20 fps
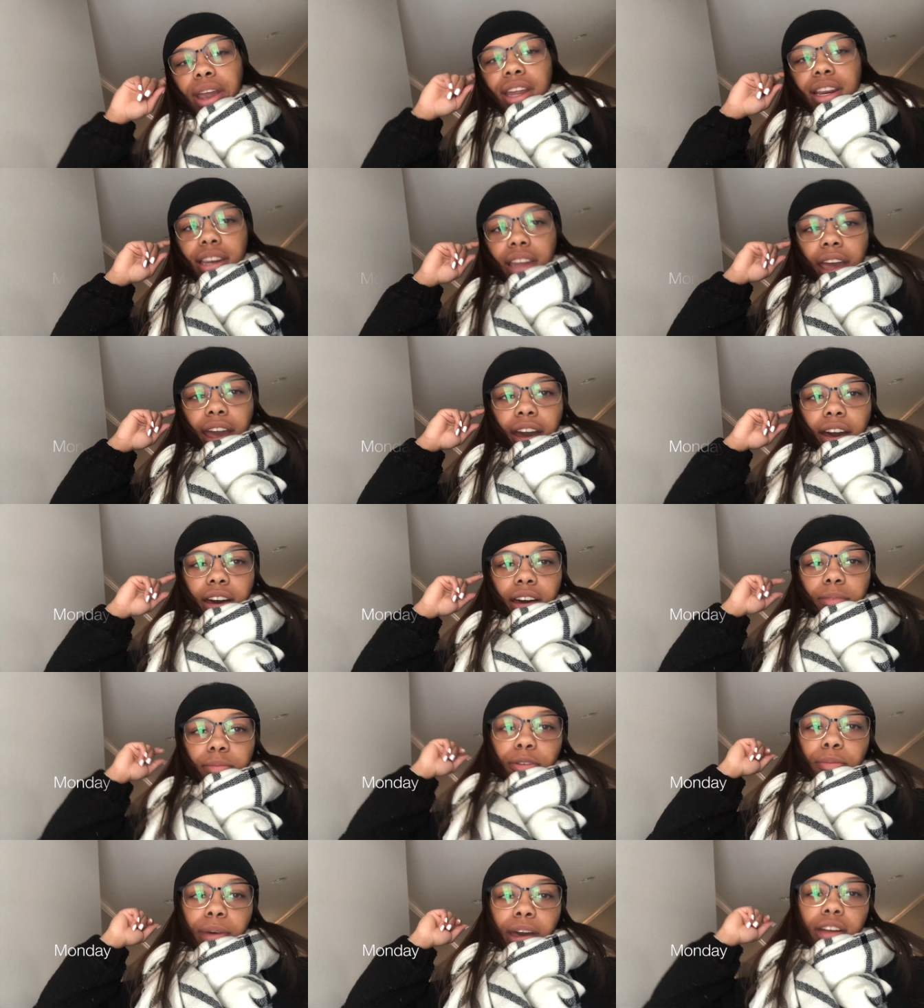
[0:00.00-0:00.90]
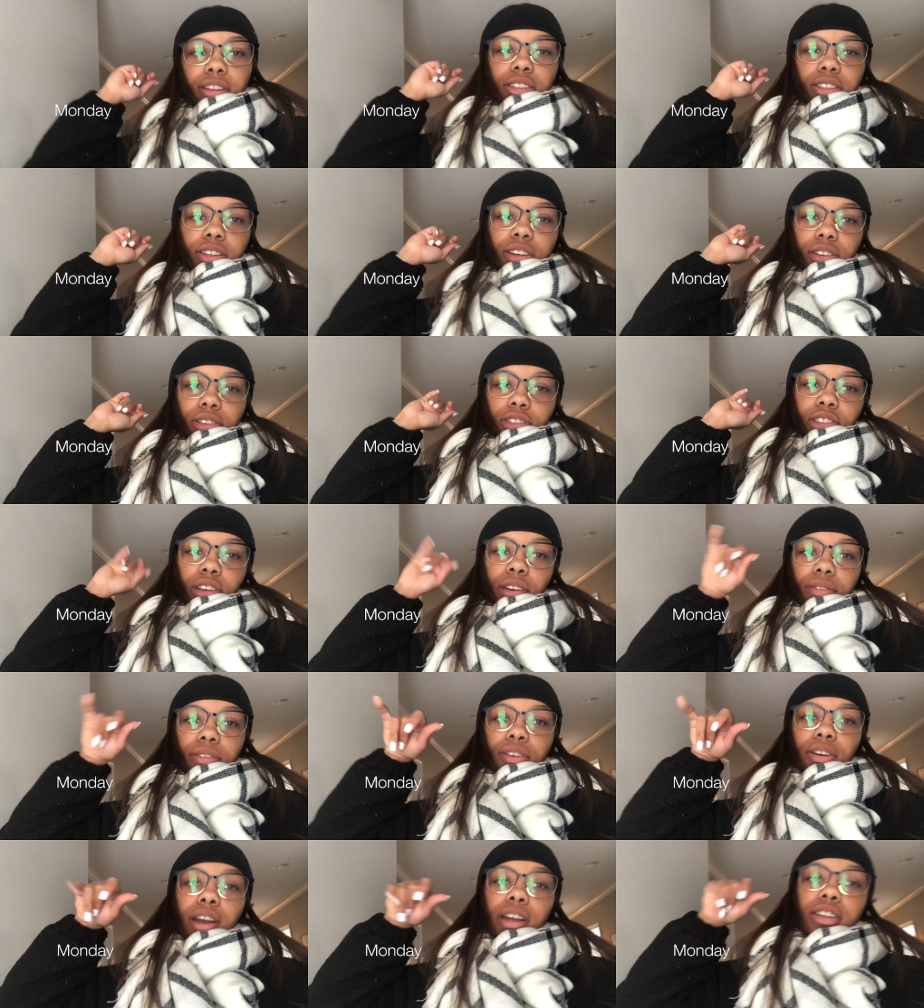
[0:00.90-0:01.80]
Right now, I'm about to go
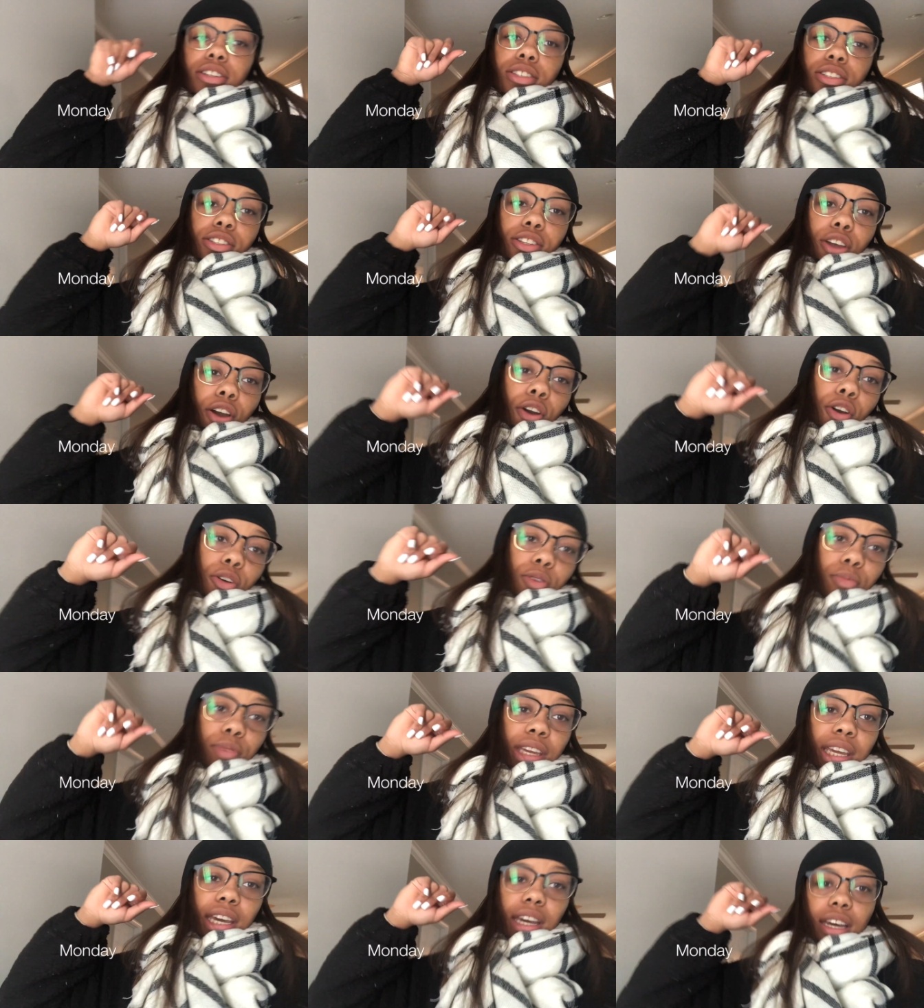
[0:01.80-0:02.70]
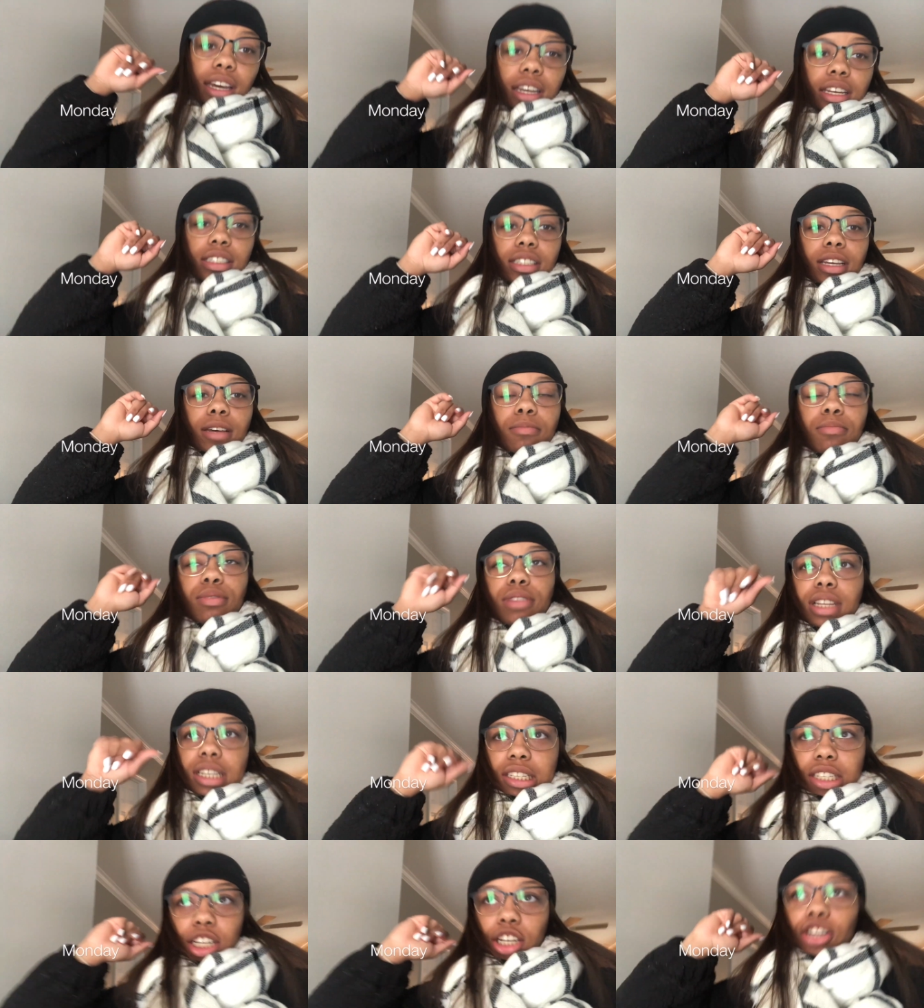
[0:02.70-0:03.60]
shovel our snow because a
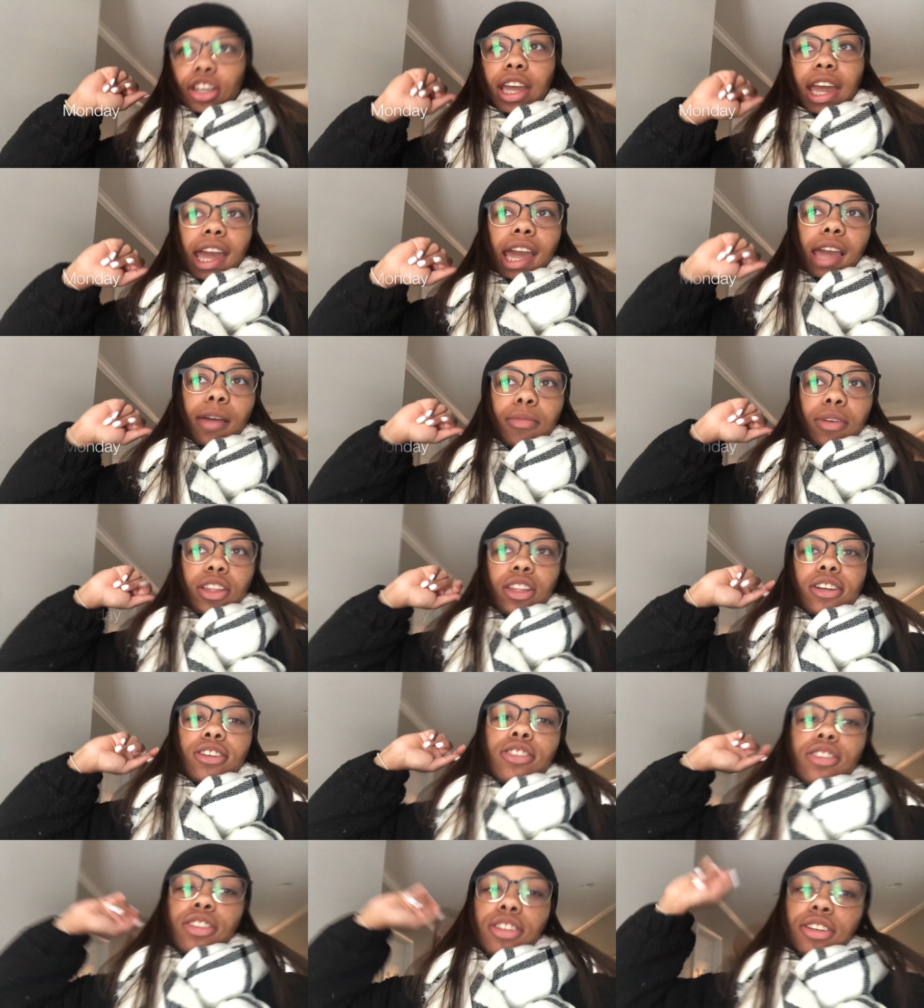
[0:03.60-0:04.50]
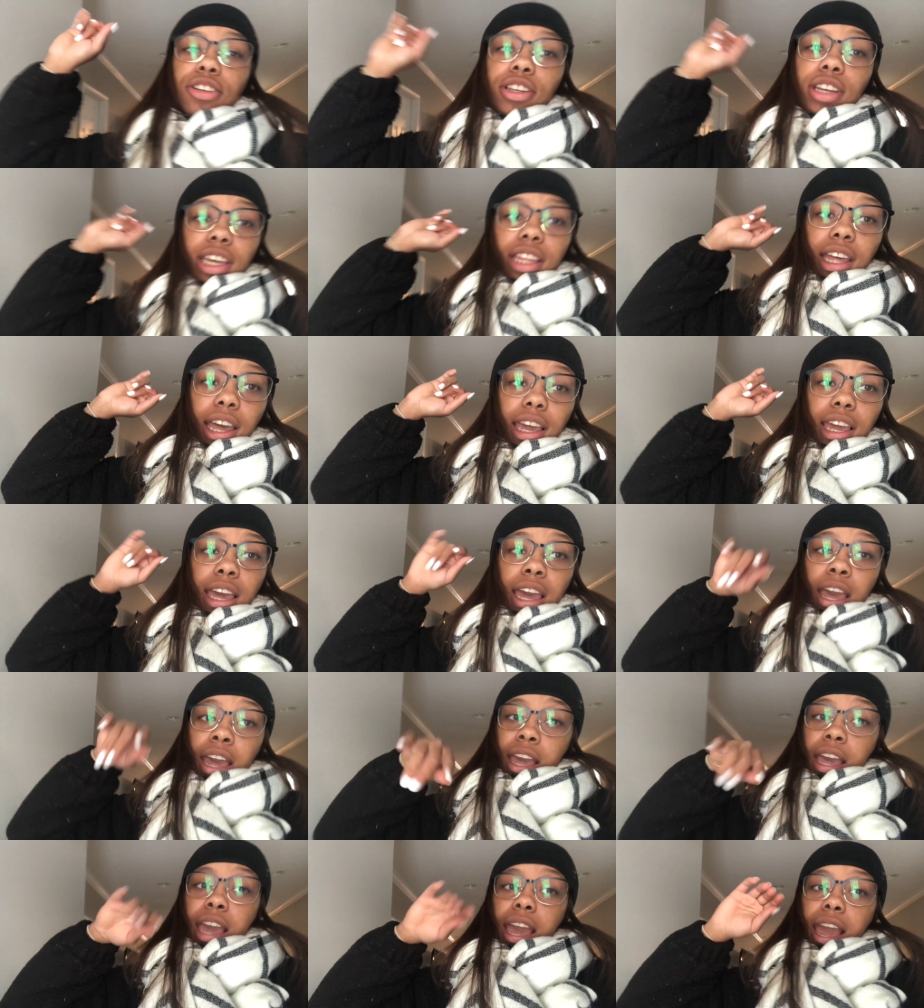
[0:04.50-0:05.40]
blizzard came and there's literally like
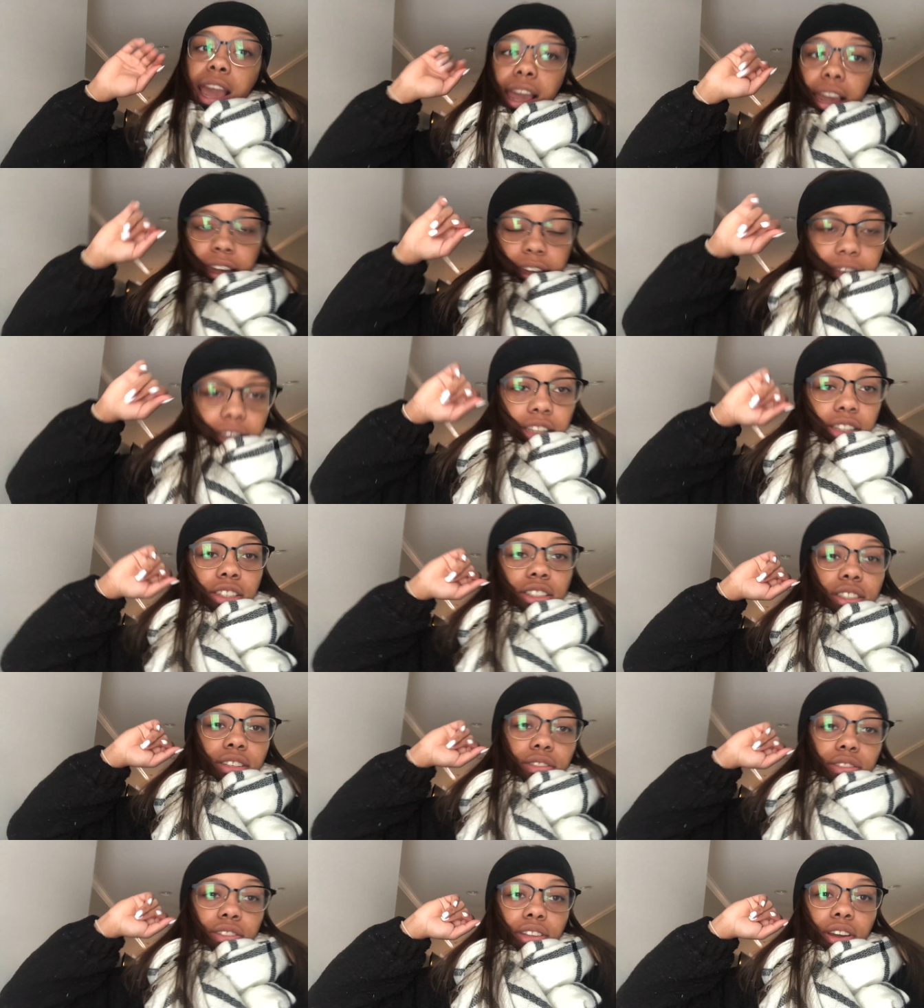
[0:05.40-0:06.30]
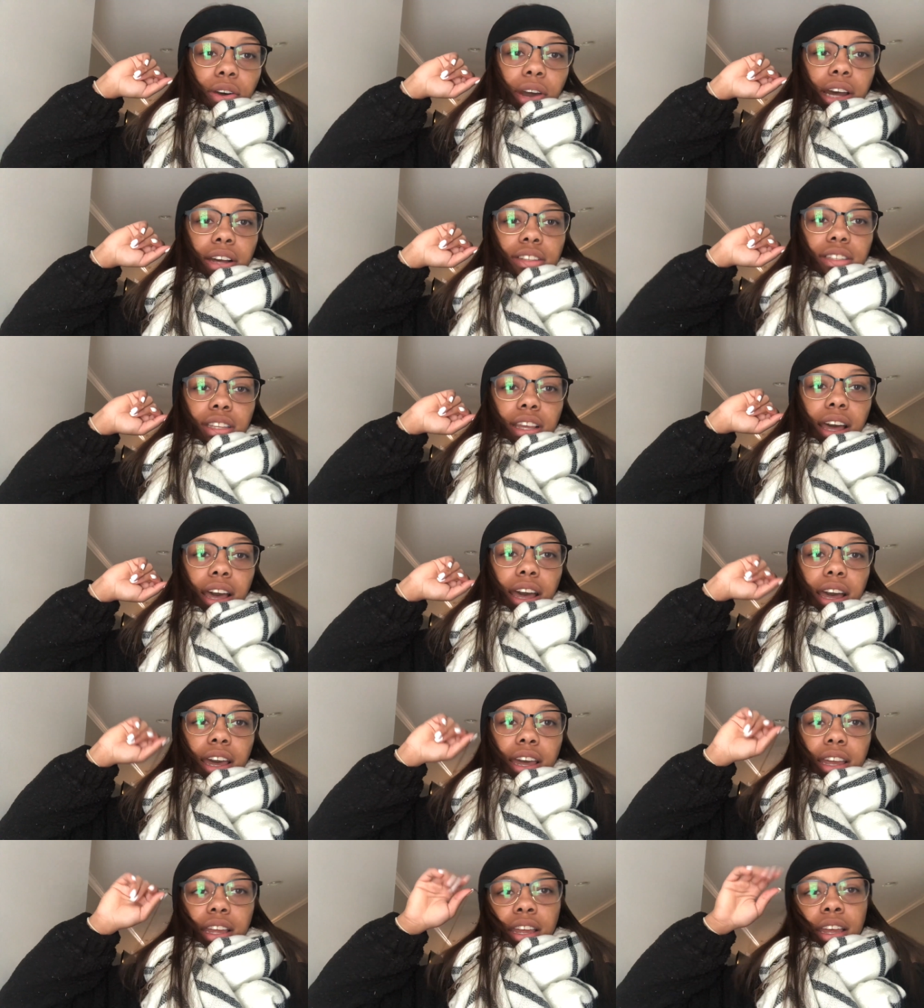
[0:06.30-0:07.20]
8 inches of snow
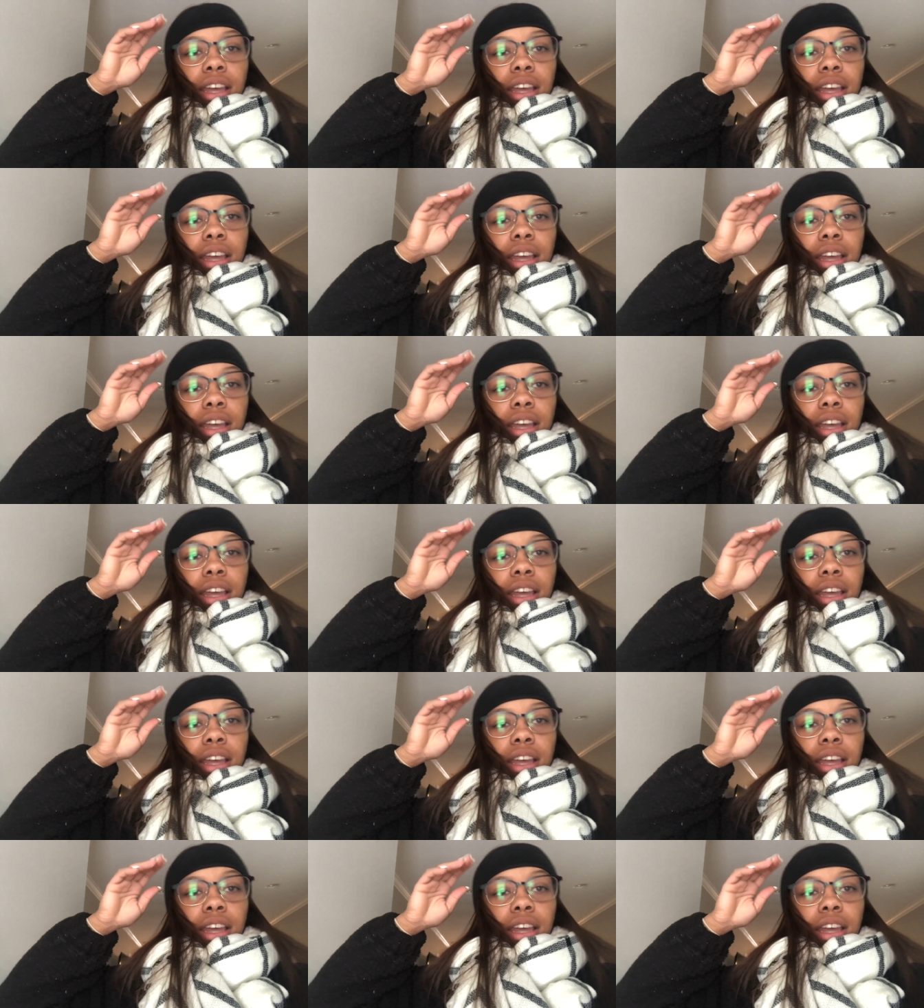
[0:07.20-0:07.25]
outside.